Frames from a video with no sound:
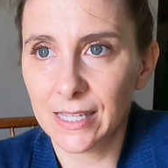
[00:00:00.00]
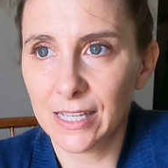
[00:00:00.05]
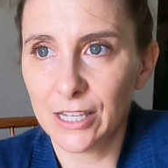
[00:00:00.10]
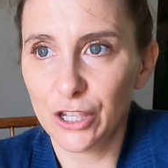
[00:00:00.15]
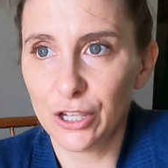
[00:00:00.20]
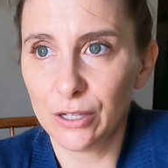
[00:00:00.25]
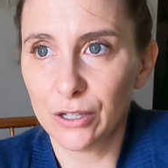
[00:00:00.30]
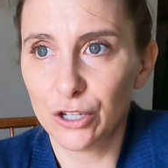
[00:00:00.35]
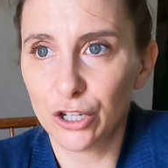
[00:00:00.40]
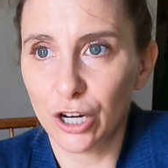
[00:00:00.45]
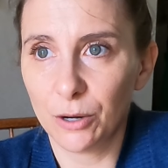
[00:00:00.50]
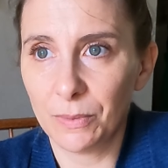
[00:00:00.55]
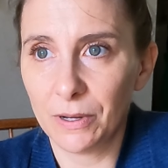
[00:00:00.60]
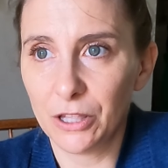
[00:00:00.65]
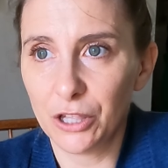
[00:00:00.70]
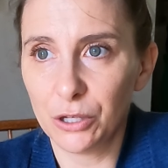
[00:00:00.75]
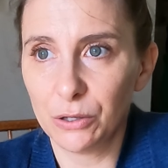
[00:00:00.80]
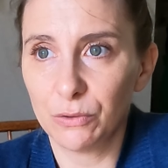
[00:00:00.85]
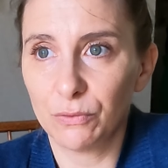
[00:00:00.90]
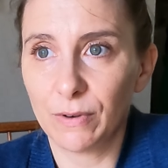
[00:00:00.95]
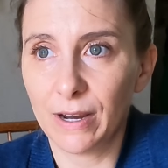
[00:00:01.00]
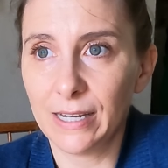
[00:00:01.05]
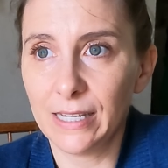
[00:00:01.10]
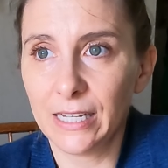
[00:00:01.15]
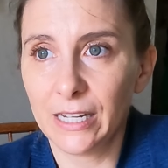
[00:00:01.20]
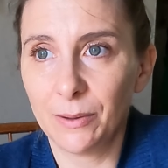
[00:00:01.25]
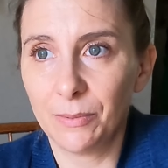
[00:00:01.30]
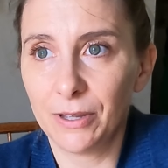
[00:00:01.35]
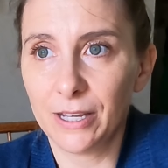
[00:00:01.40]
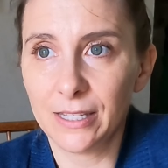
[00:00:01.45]
She's German. She was
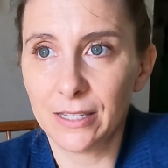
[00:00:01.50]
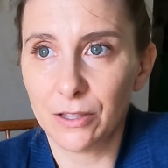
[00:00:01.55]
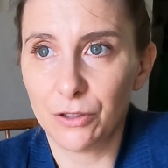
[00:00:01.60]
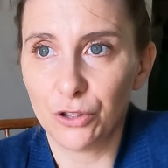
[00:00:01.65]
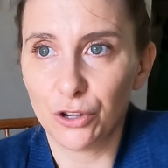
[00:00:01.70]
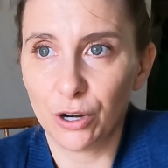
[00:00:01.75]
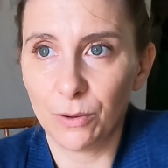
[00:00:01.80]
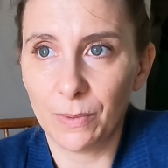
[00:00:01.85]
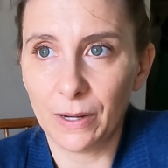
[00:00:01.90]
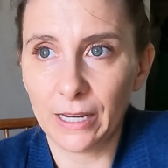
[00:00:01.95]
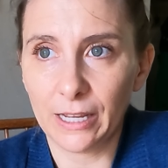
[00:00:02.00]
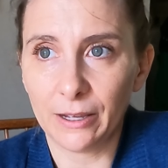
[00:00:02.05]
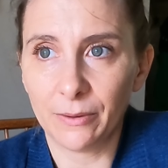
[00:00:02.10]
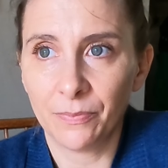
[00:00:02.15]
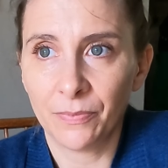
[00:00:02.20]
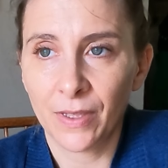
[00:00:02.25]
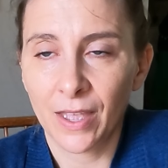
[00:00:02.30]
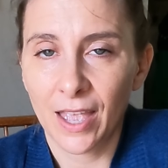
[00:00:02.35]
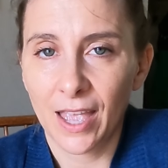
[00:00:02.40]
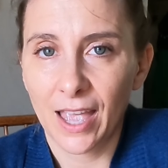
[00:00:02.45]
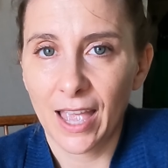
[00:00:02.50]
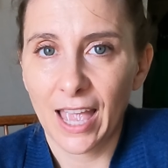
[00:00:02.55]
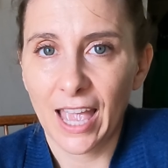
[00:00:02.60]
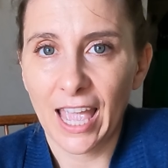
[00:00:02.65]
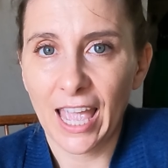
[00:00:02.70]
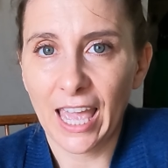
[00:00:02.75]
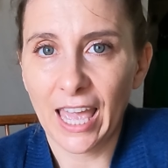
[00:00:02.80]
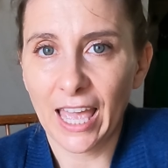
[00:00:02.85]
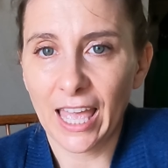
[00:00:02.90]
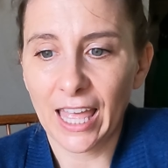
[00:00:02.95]
renting a place in Germany,
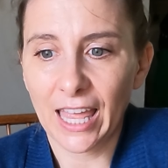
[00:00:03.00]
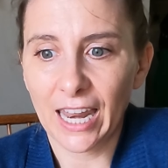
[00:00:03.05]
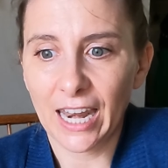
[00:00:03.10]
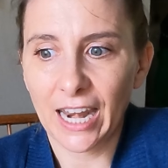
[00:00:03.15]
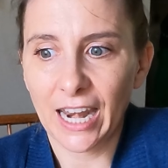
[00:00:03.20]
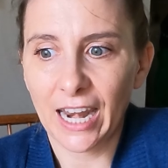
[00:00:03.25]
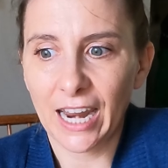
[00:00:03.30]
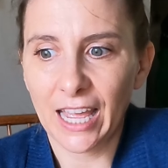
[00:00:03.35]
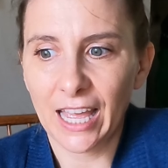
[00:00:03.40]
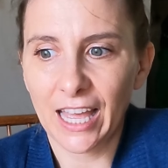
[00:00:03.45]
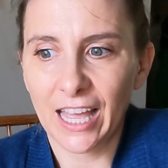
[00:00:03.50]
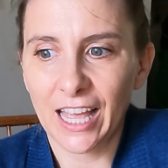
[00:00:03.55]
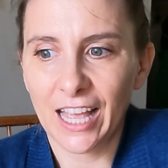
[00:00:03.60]
and